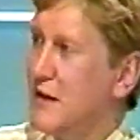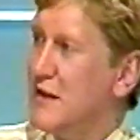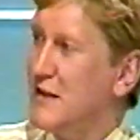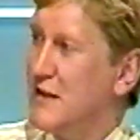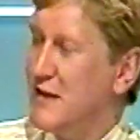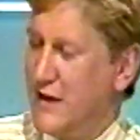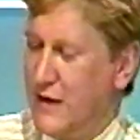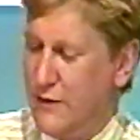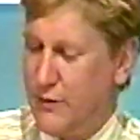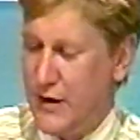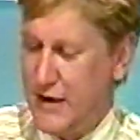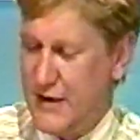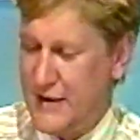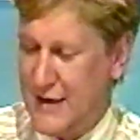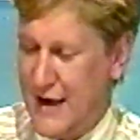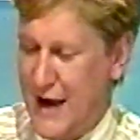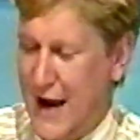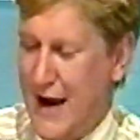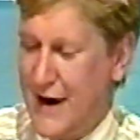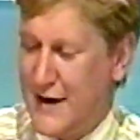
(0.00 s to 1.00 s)
a
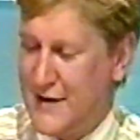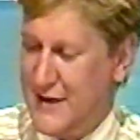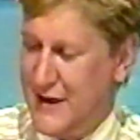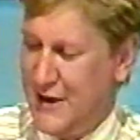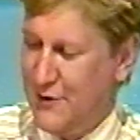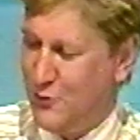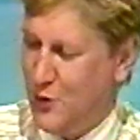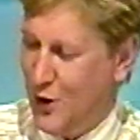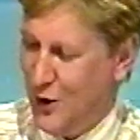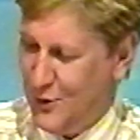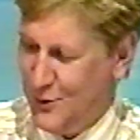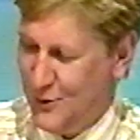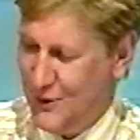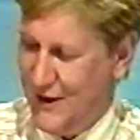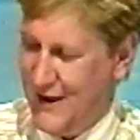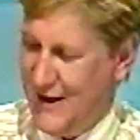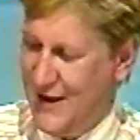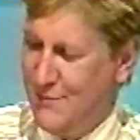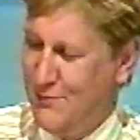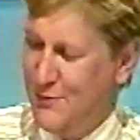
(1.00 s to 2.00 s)
serious acting role
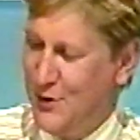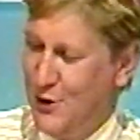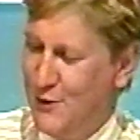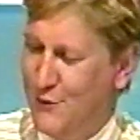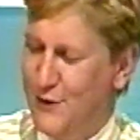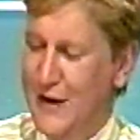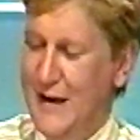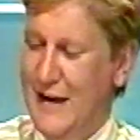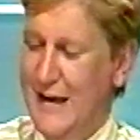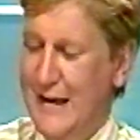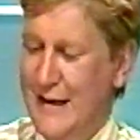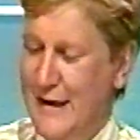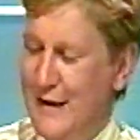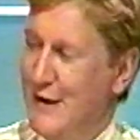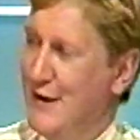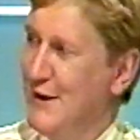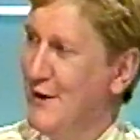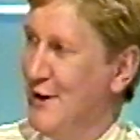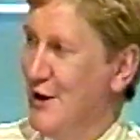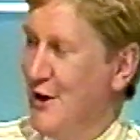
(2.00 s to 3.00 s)
uh -oh. in a movie.
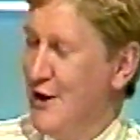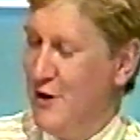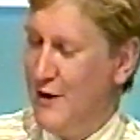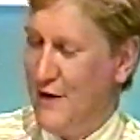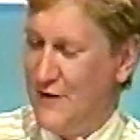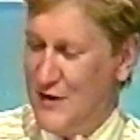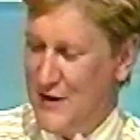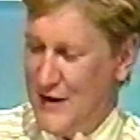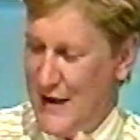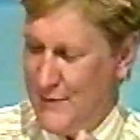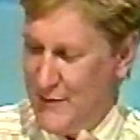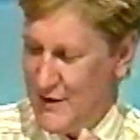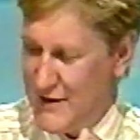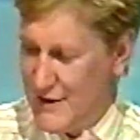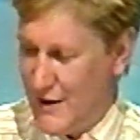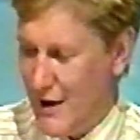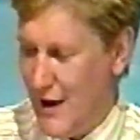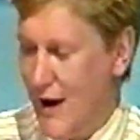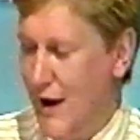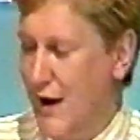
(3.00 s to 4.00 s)
You have to name the
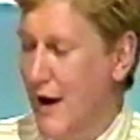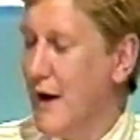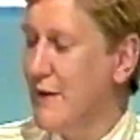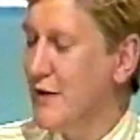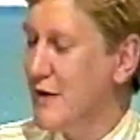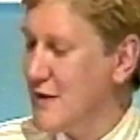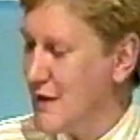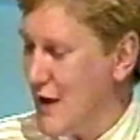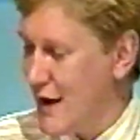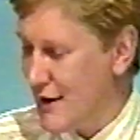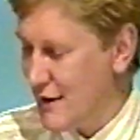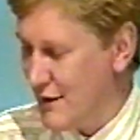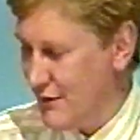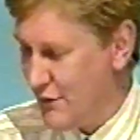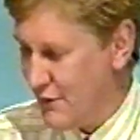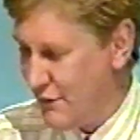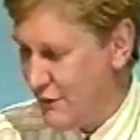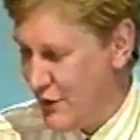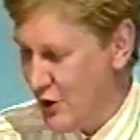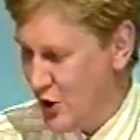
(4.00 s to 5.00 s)
star and the title
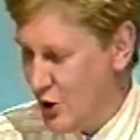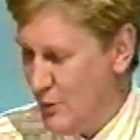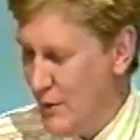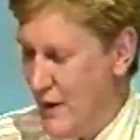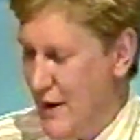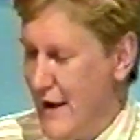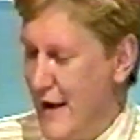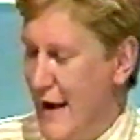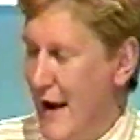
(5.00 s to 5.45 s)
of the film